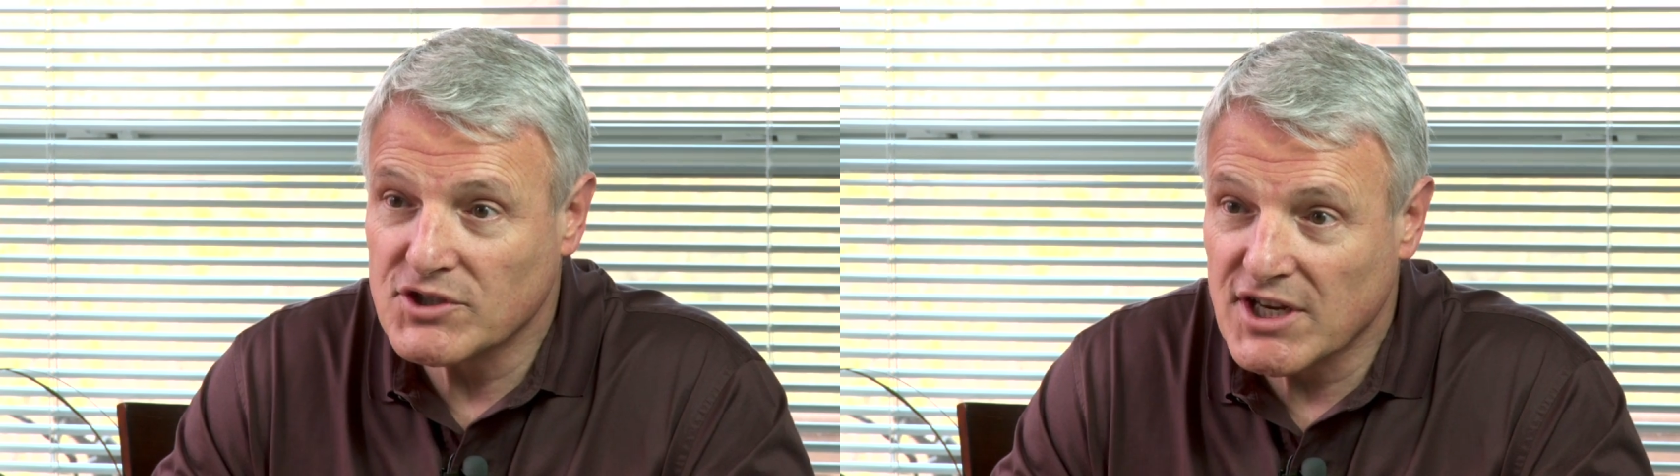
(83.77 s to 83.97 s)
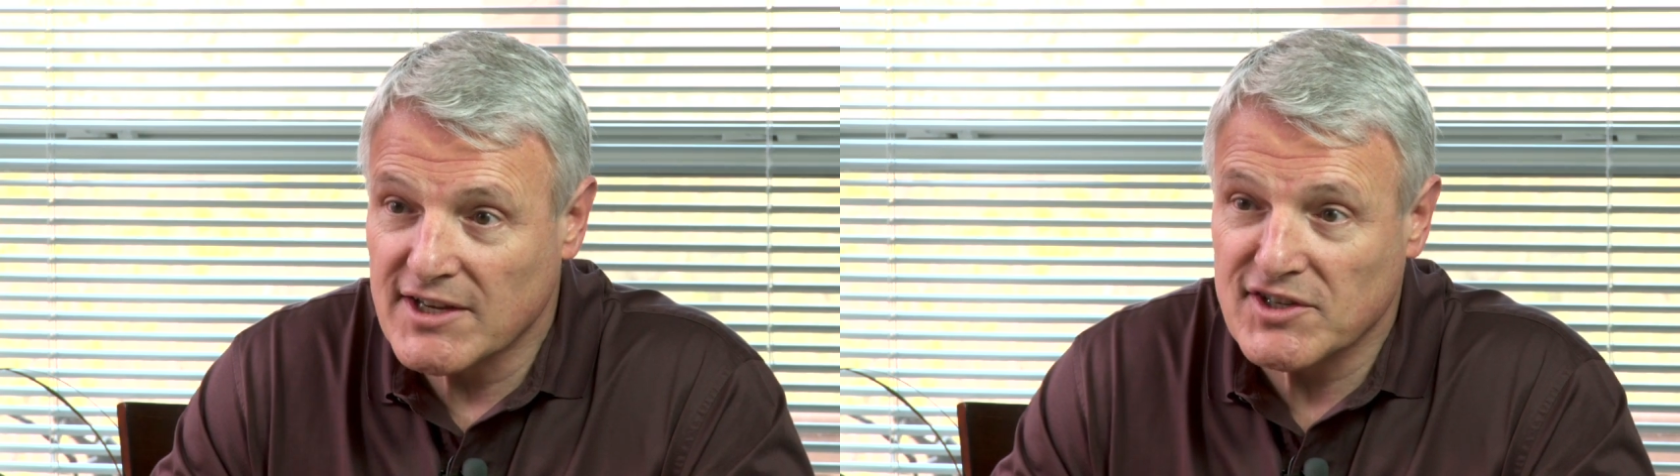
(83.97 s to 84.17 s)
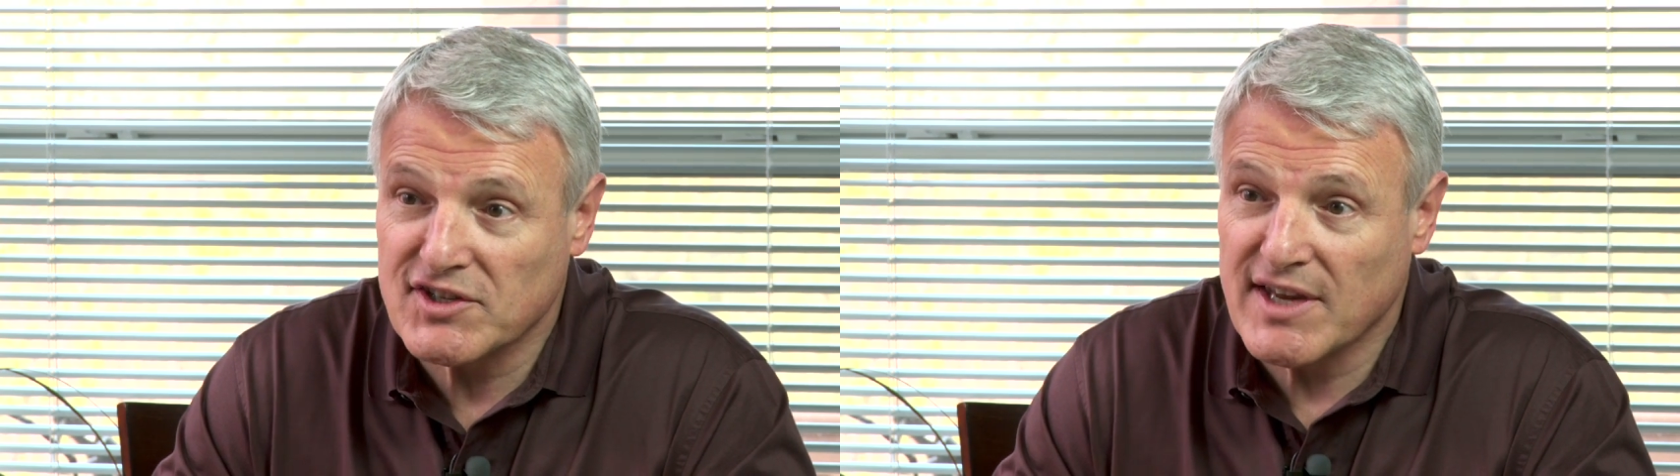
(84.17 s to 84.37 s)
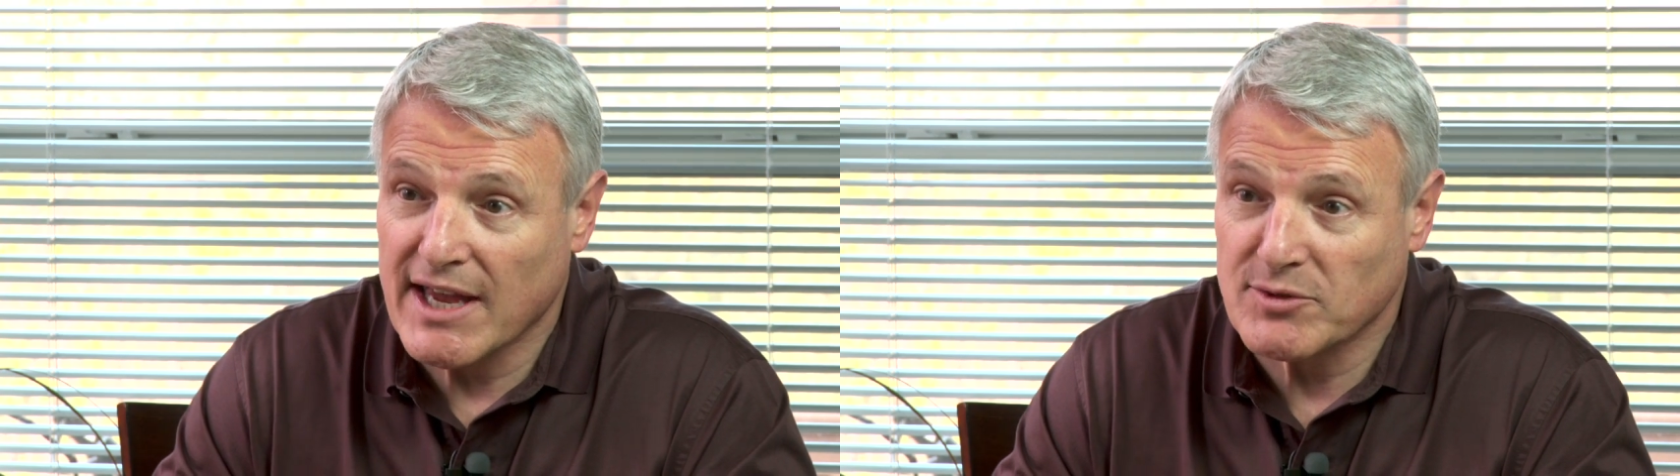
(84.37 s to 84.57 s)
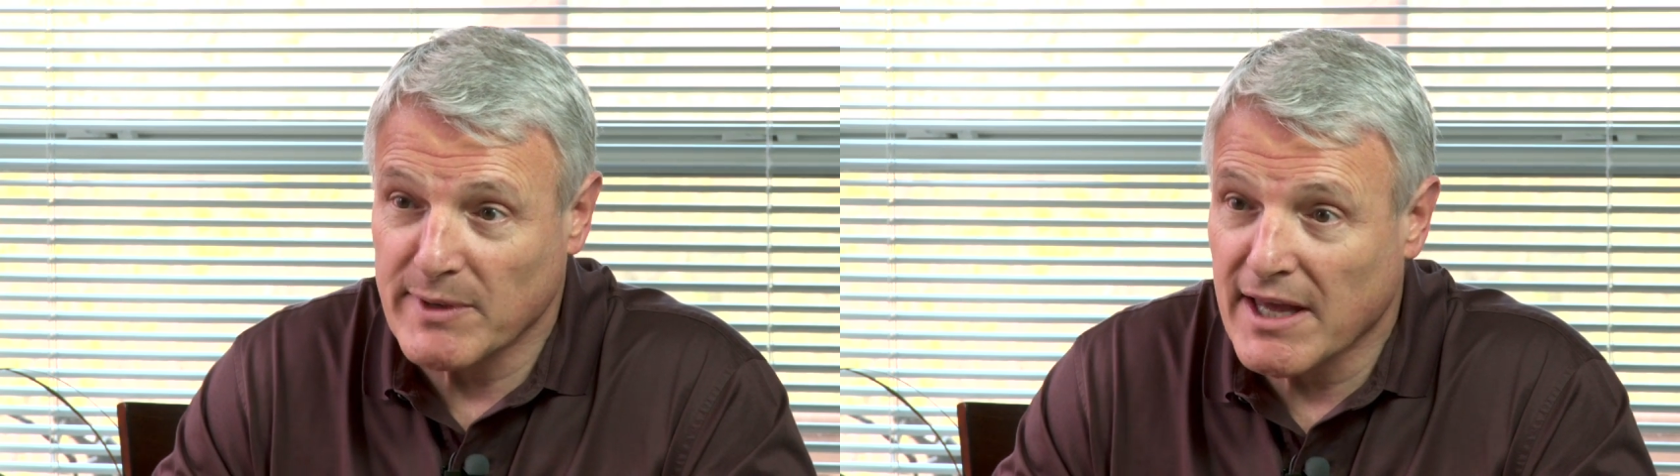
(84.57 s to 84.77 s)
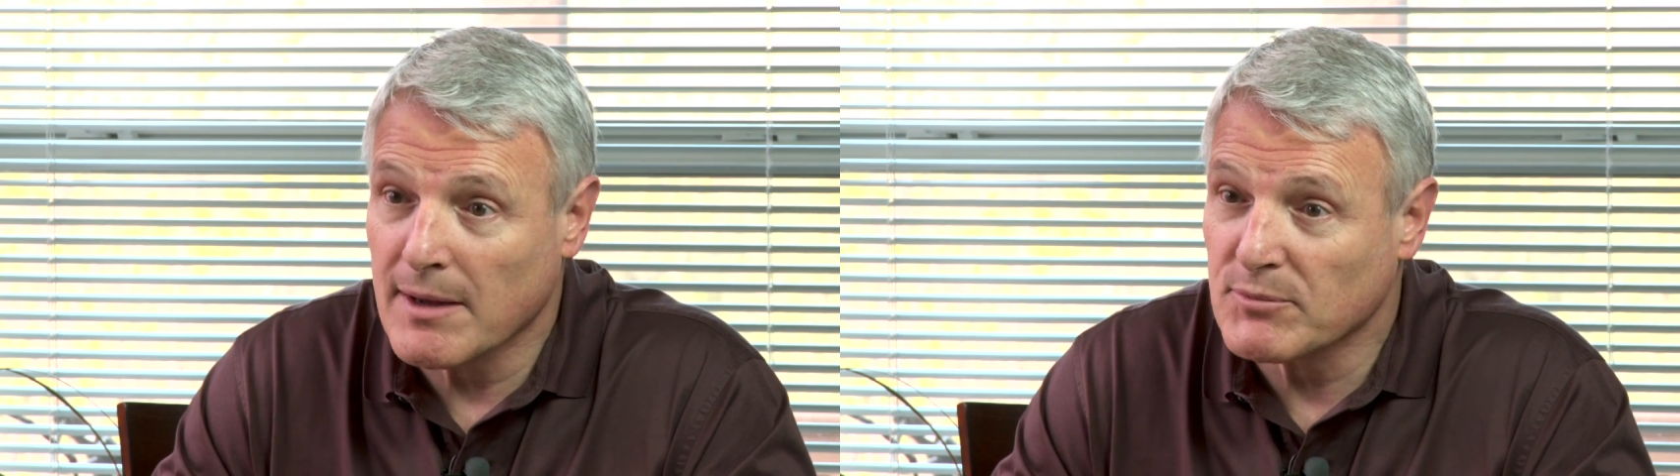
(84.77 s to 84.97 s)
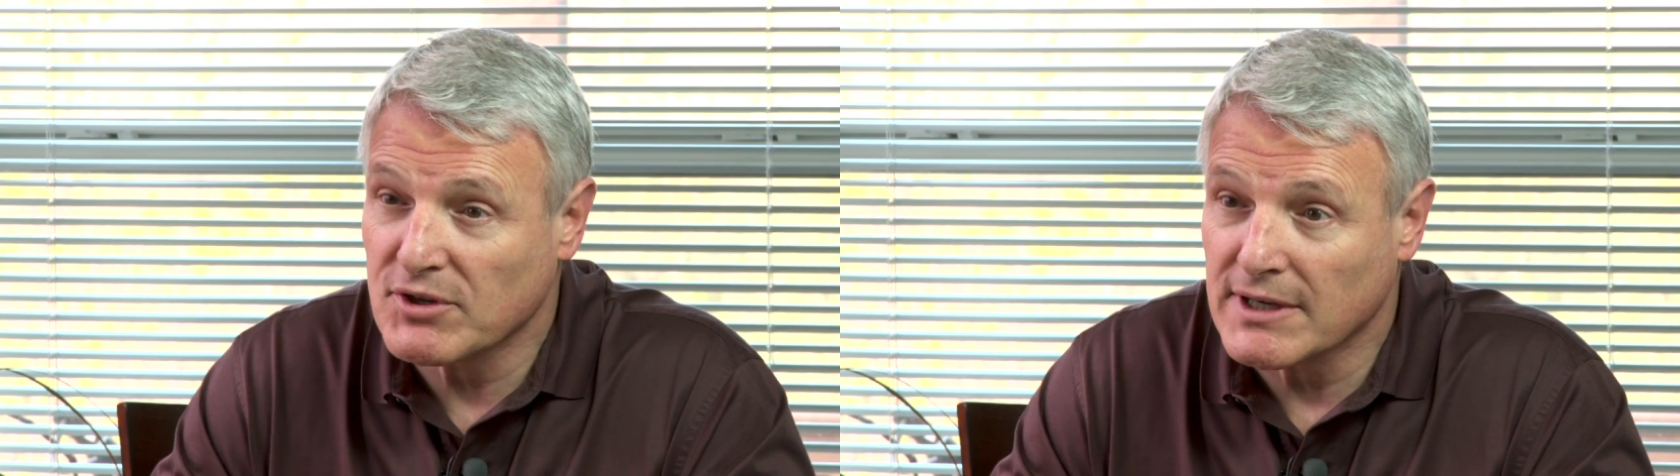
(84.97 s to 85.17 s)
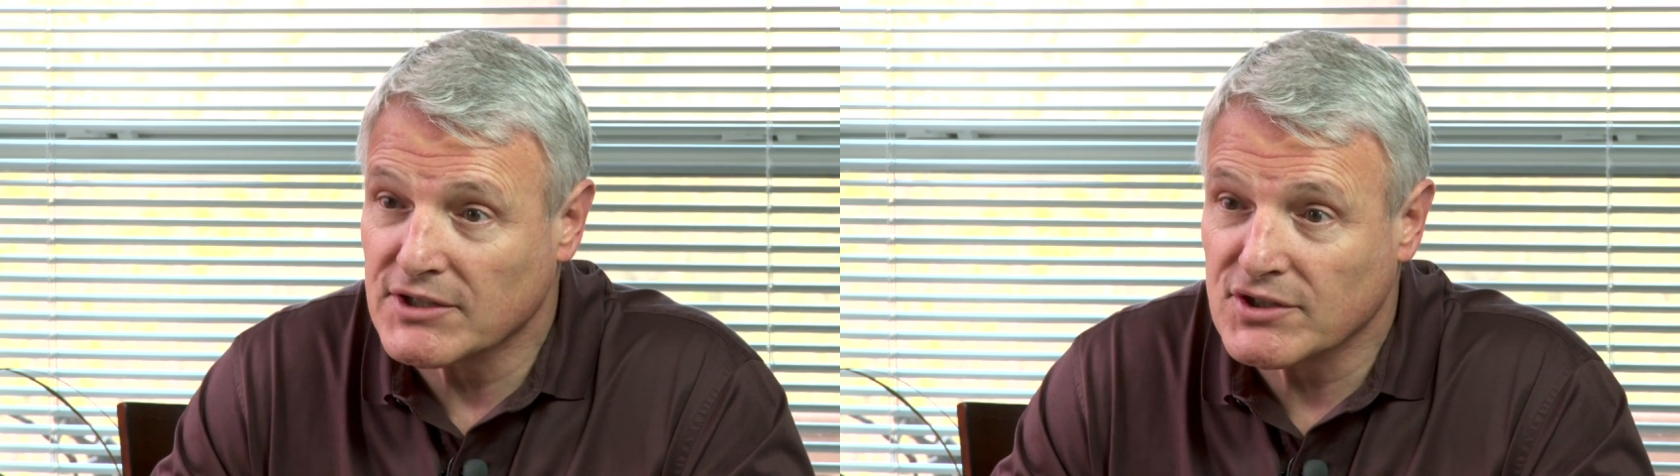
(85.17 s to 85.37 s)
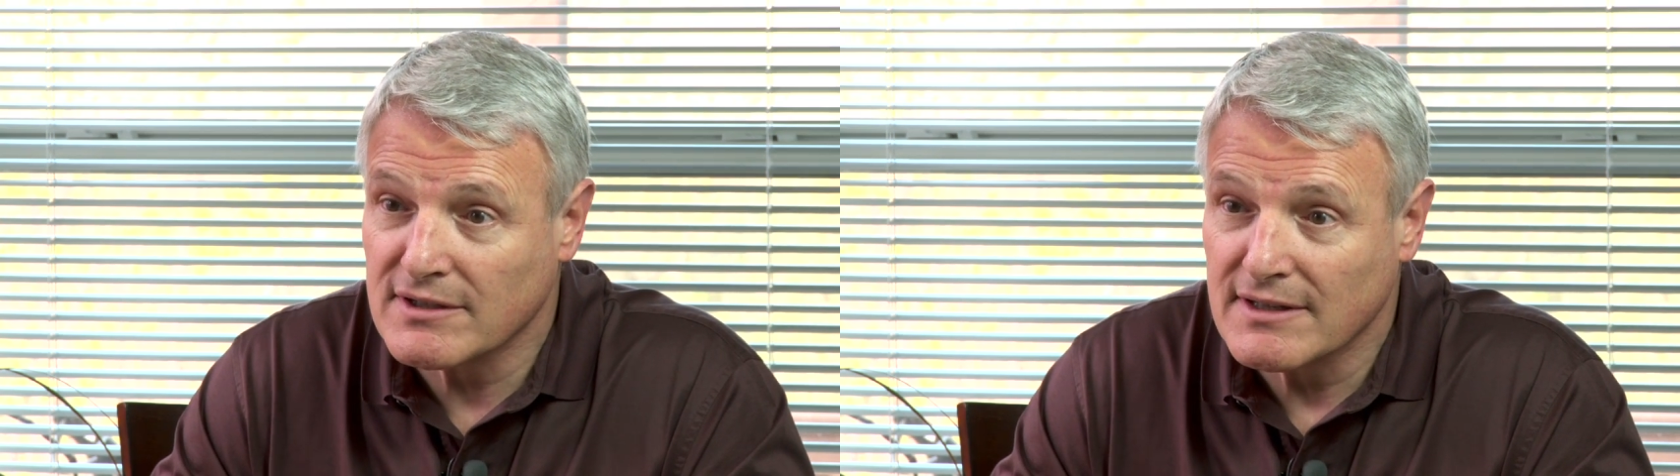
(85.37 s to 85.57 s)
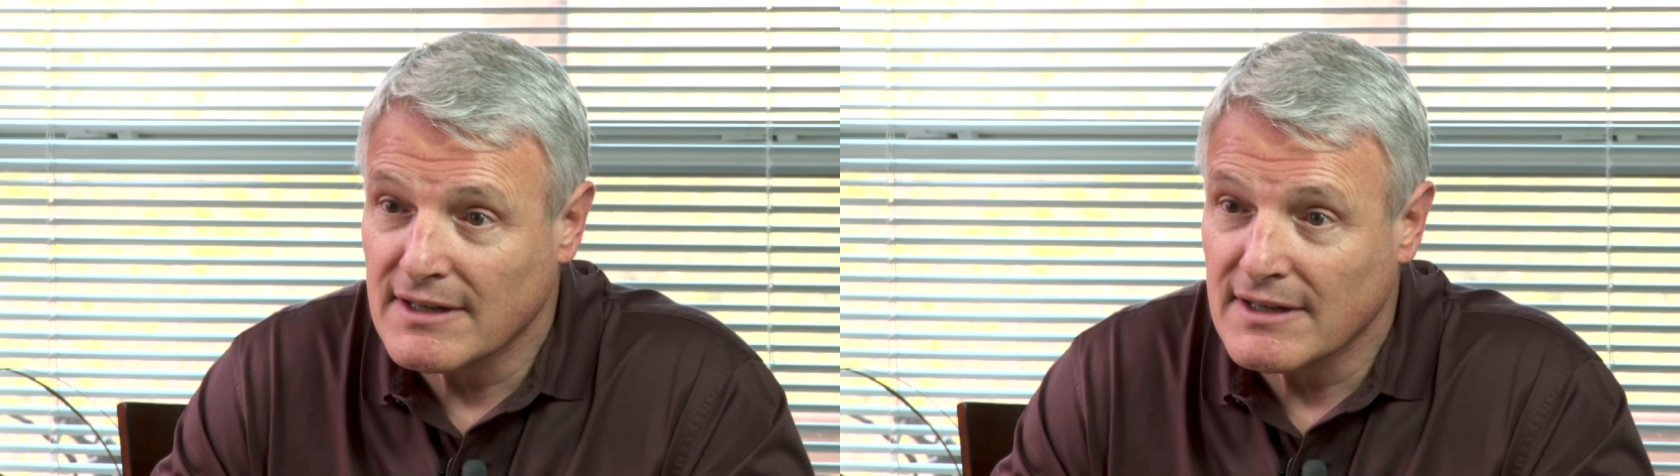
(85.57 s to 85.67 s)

Jesus has become to us.